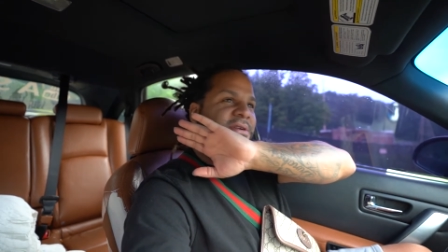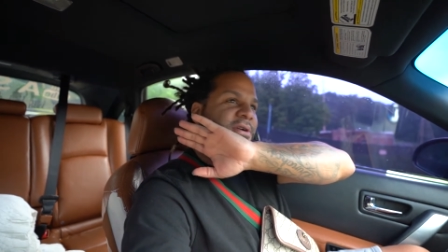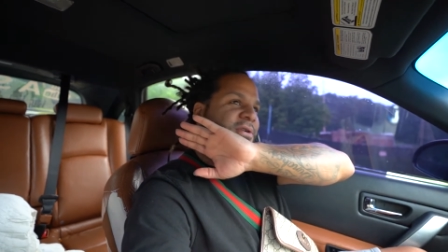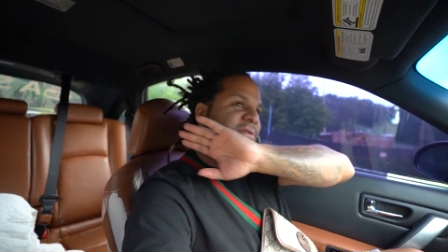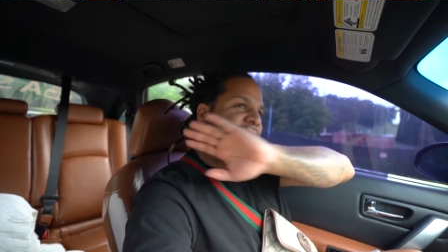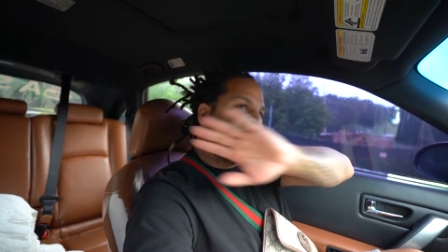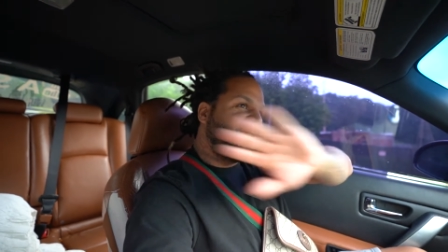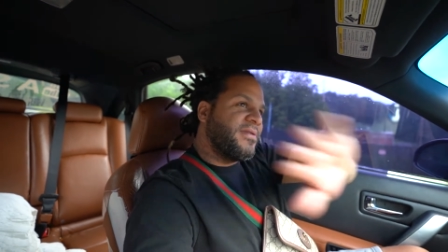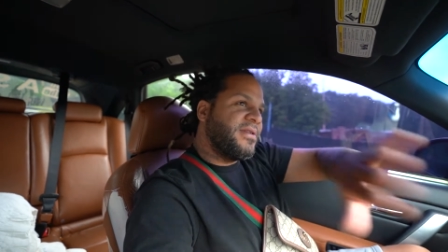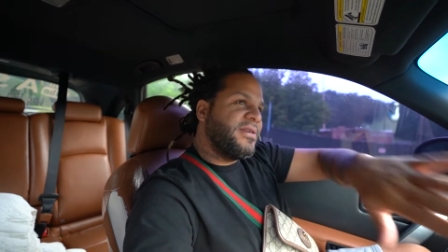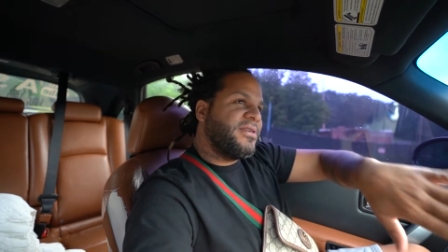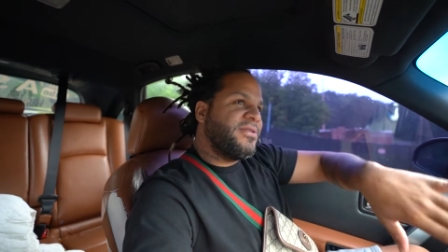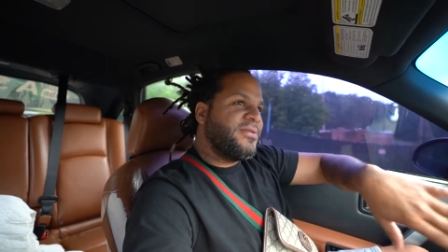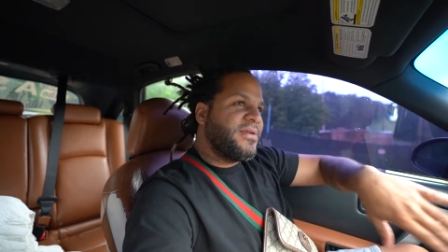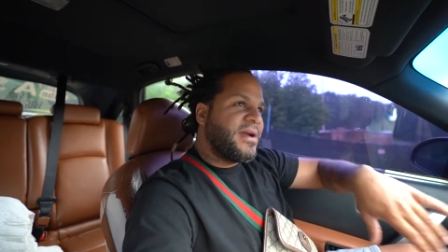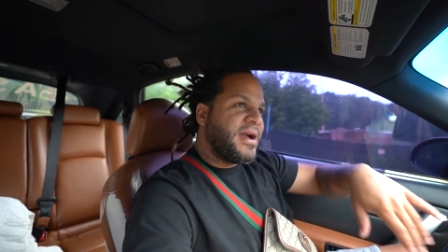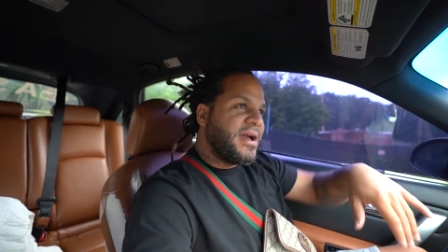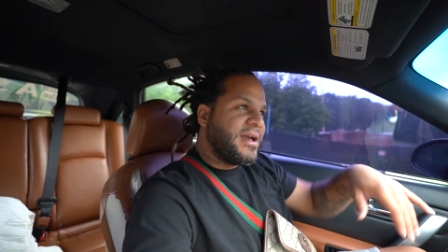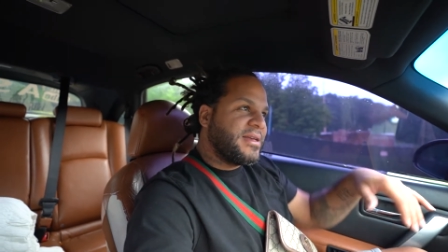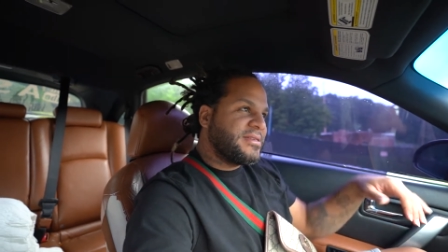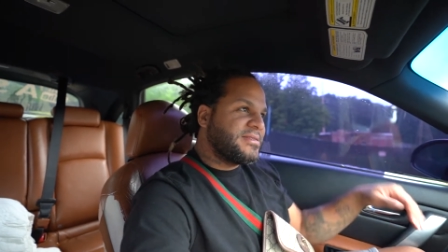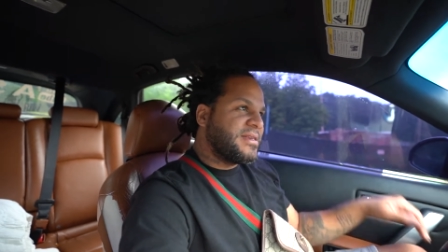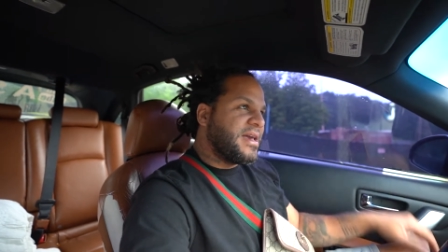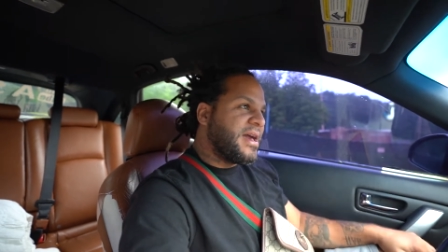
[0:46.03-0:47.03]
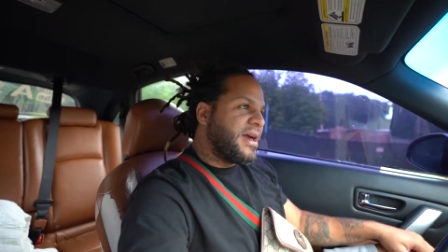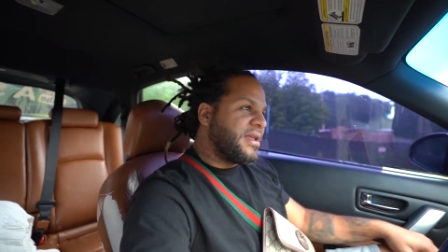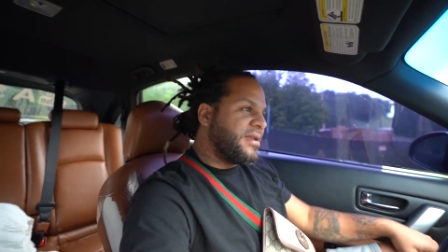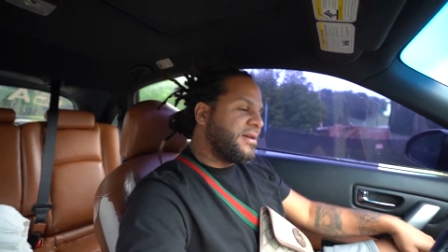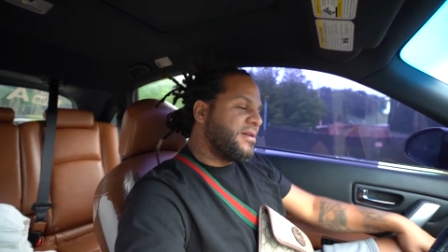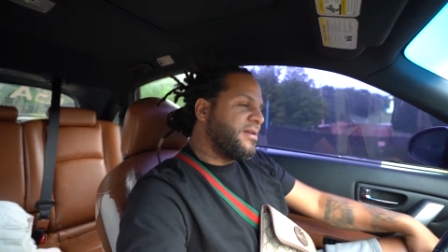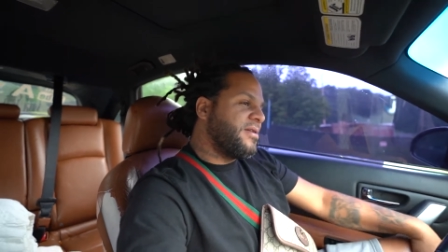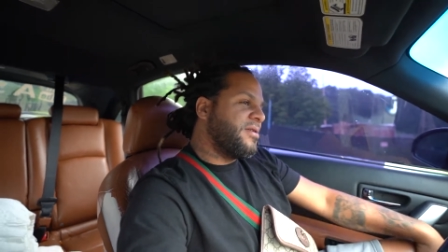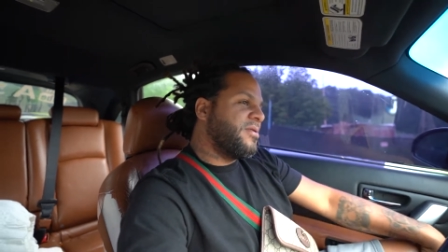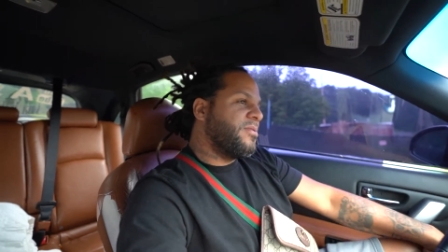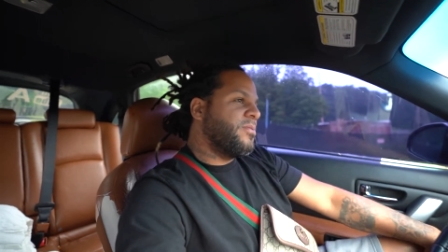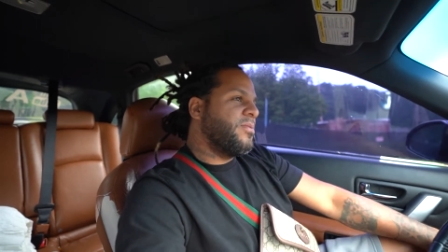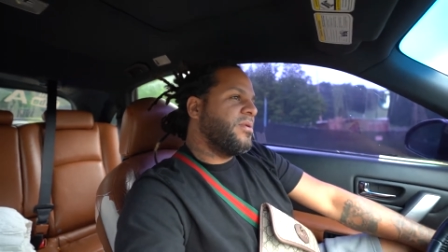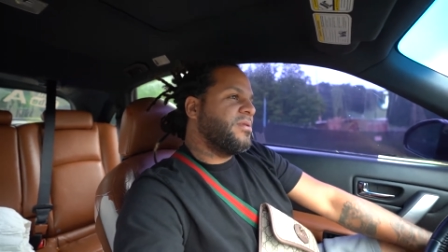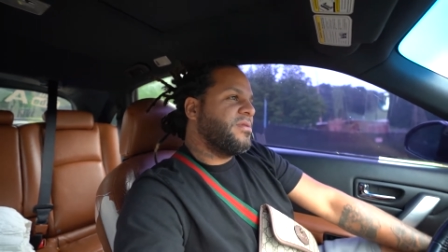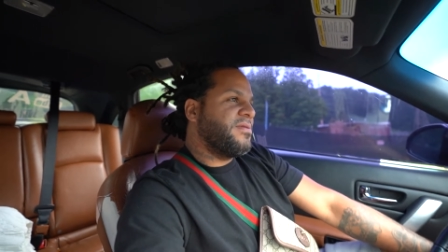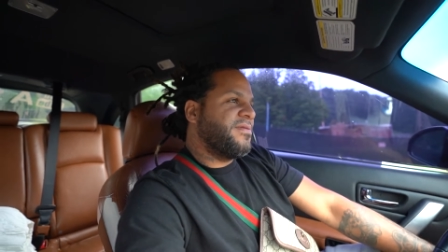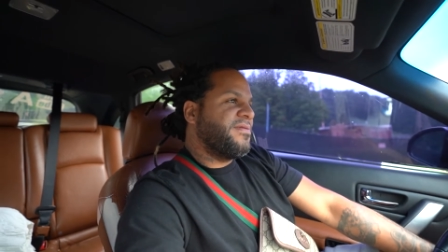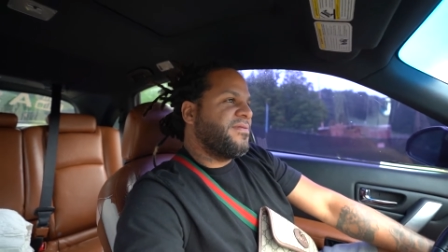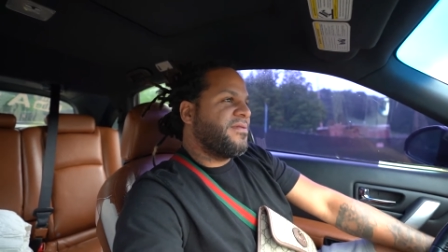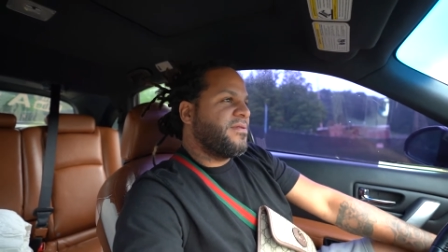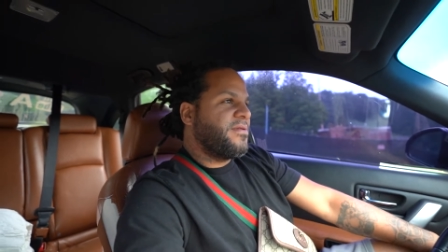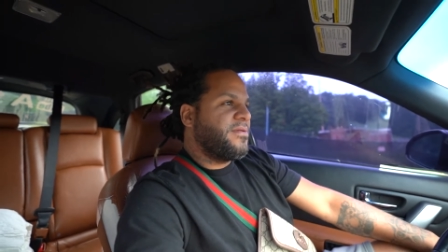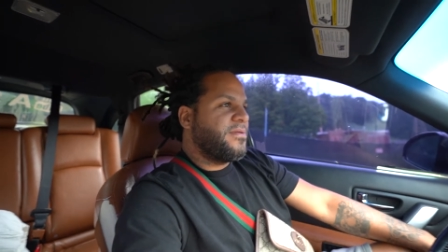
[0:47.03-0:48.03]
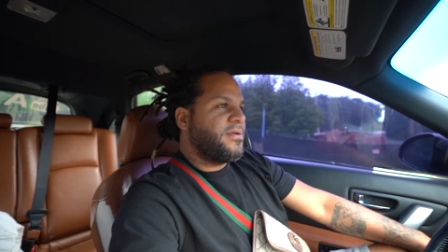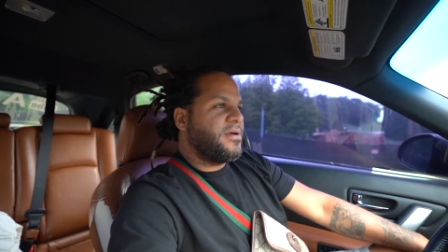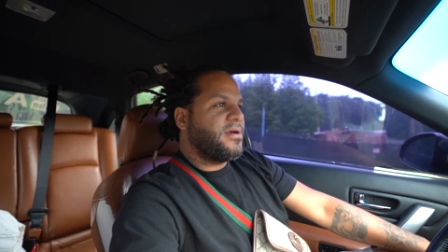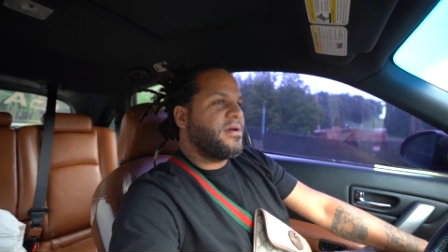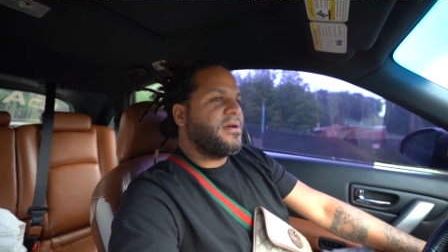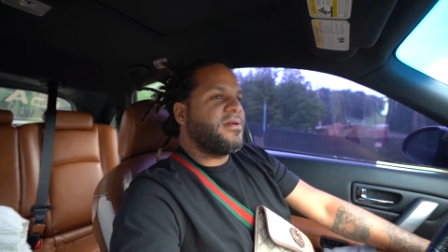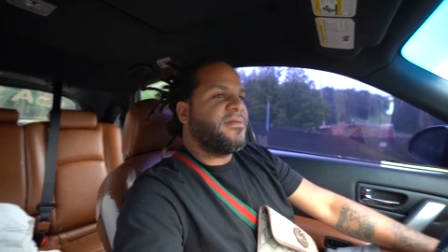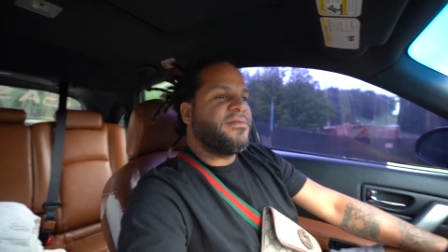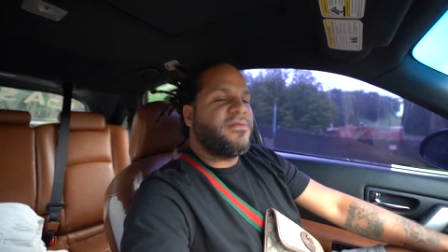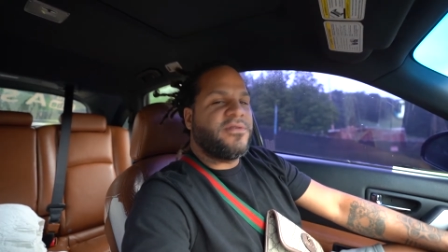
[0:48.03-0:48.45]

hopefully you guys had a wonderful uh,